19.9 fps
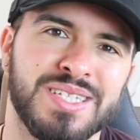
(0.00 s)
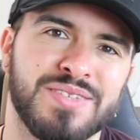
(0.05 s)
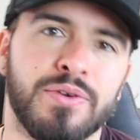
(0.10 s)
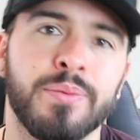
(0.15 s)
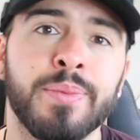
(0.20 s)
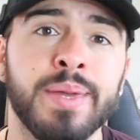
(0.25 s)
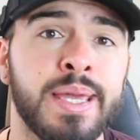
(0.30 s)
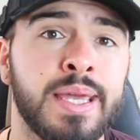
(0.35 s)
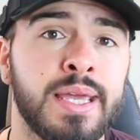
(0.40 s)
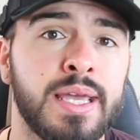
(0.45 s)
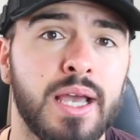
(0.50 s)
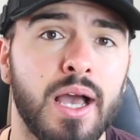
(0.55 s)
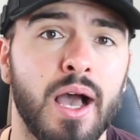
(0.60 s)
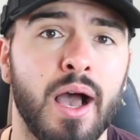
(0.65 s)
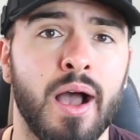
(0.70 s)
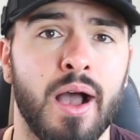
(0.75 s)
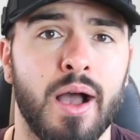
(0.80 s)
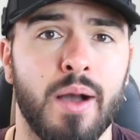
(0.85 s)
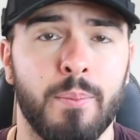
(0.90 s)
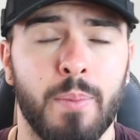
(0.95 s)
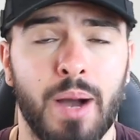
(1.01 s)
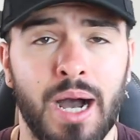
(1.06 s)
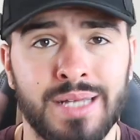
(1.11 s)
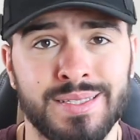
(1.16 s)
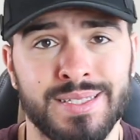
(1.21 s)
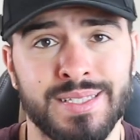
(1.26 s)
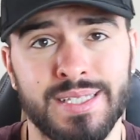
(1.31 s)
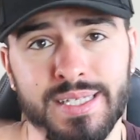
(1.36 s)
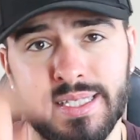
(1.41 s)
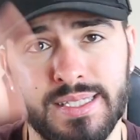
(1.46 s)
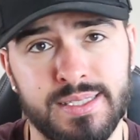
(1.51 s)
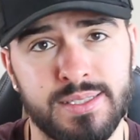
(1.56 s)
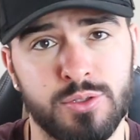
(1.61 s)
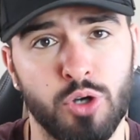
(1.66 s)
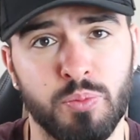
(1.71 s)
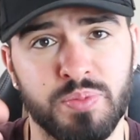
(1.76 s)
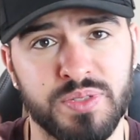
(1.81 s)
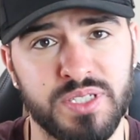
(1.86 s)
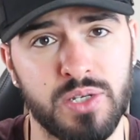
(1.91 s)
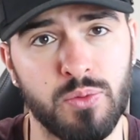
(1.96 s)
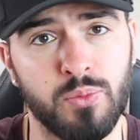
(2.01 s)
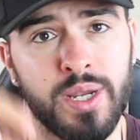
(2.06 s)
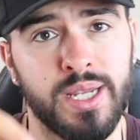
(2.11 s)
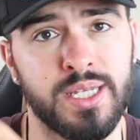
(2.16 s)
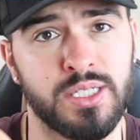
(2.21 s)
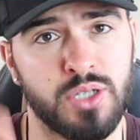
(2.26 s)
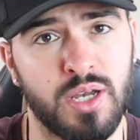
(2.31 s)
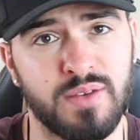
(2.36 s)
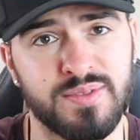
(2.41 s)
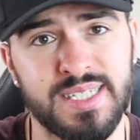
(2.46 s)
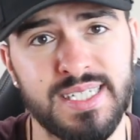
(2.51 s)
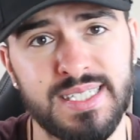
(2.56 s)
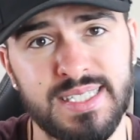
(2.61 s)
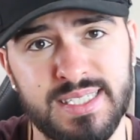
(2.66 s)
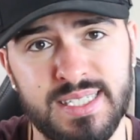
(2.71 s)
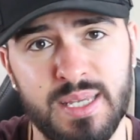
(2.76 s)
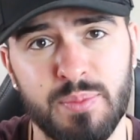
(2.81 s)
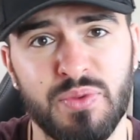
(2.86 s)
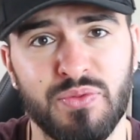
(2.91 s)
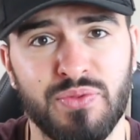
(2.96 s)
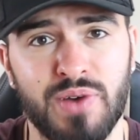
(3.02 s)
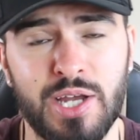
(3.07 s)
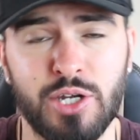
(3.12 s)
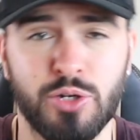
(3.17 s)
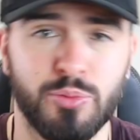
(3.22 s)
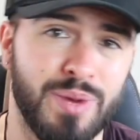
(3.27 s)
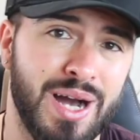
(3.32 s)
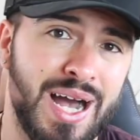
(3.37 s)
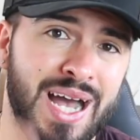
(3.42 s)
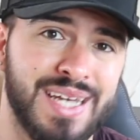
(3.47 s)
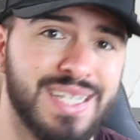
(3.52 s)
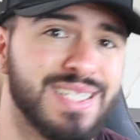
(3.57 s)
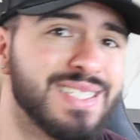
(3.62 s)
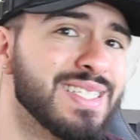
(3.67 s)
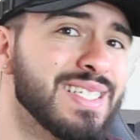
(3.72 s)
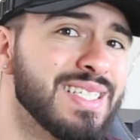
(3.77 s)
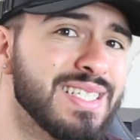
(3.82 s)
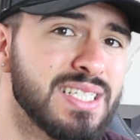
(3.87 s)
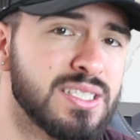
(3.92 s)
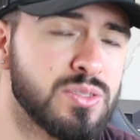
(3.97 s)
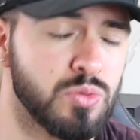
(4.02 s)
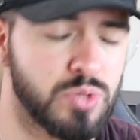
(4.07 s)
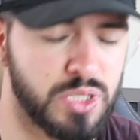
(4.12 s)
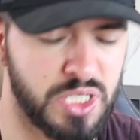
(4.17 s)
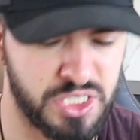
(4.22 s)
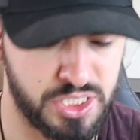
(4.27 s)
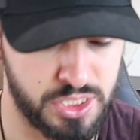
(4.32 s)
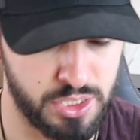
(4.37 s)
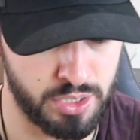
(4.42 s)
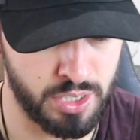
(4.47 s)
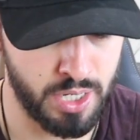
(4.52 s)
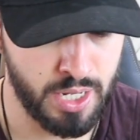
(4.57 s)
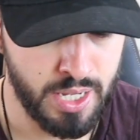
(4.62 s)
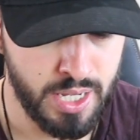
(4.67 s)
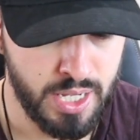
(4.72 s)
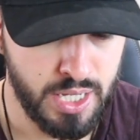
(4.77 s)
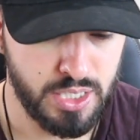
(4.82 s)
is for me um, I did it the opposite way so I've seen the semi-final but I hadn't seen this audition